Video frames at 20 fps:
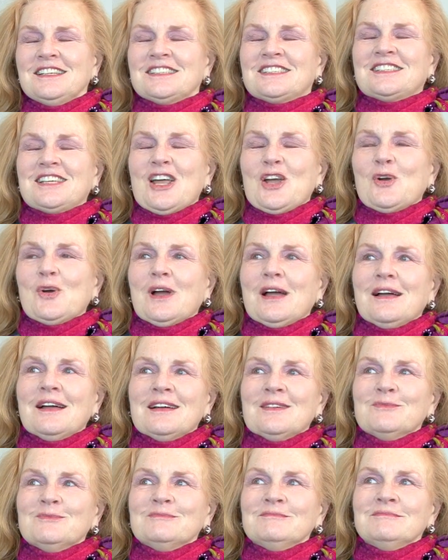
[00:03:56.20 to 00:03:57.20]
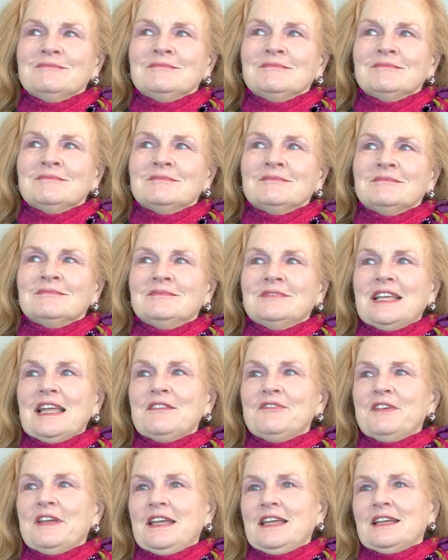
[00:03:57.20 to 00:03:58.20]
So the
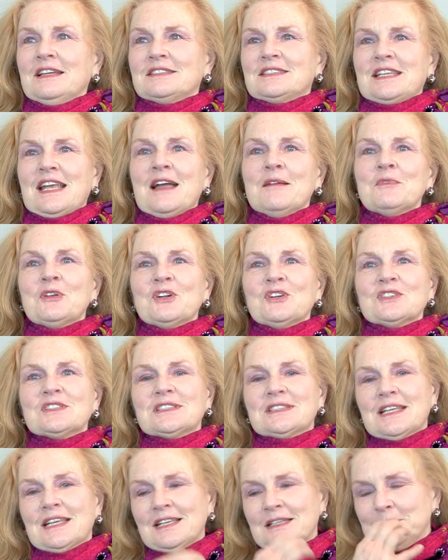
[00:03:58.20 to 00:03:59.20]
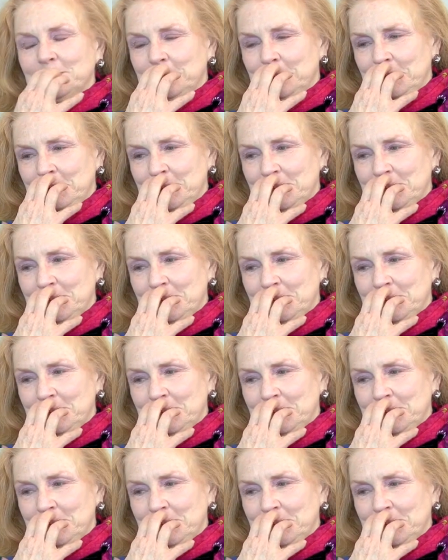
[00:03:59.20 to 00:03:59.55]
FAA examiner said,